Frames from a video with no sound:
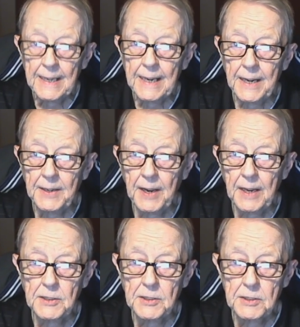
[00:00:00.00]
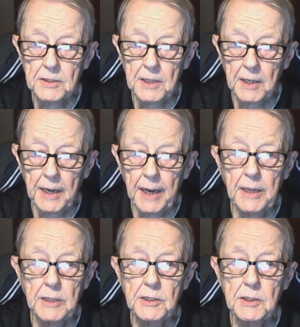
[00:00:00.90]
And yes,
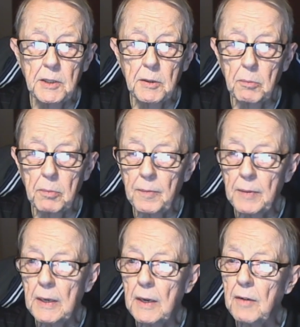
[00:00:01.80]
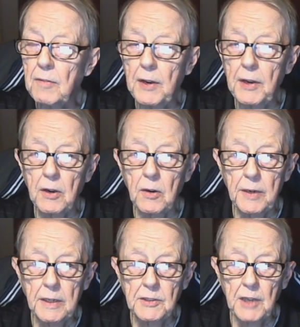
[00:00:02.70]
today's video
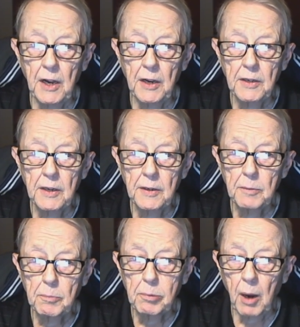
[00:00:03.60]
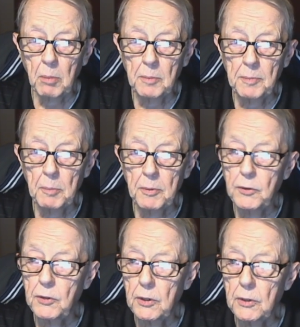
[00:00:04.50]
is on problem number
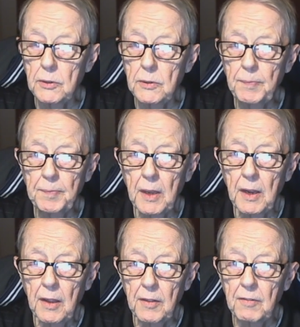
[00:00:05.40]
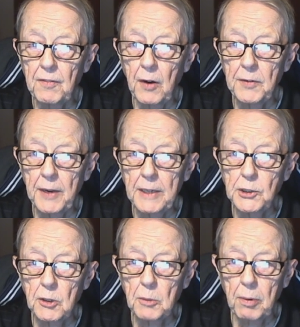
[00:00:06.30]
two, the
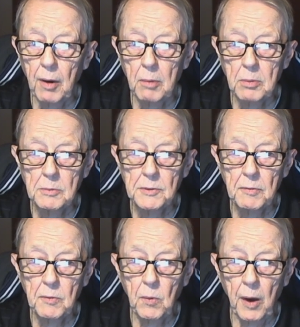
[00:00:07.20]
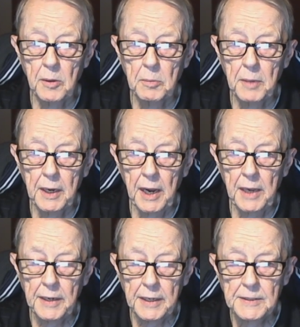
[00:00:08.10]
foundational problems of quantum
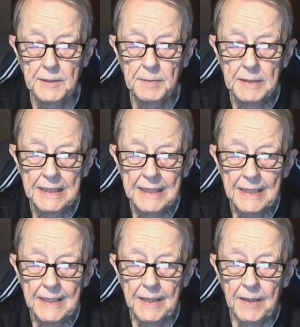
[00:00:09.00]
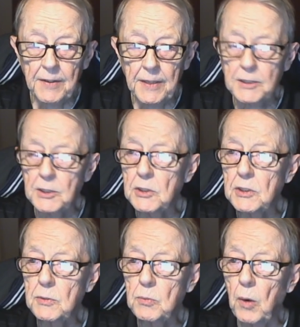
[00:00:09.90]
mechanics. This
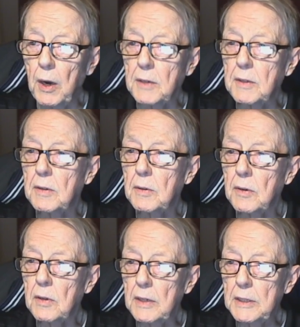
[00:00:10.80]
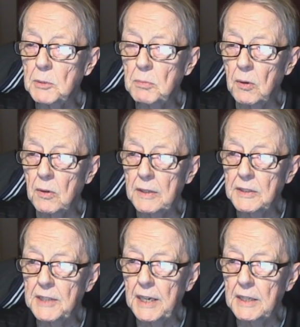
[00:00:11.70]
is what Lee Smolin
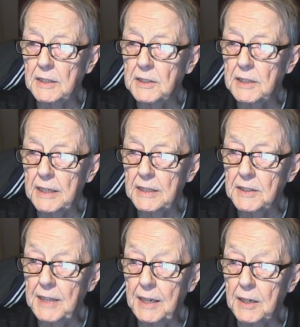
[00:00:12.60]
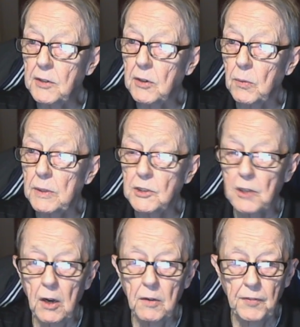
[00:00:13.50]
says is needed to
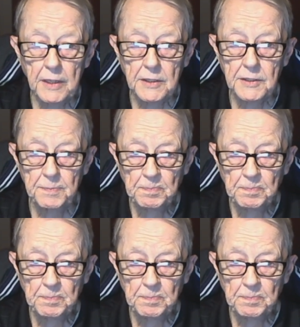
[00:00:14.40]
resolve this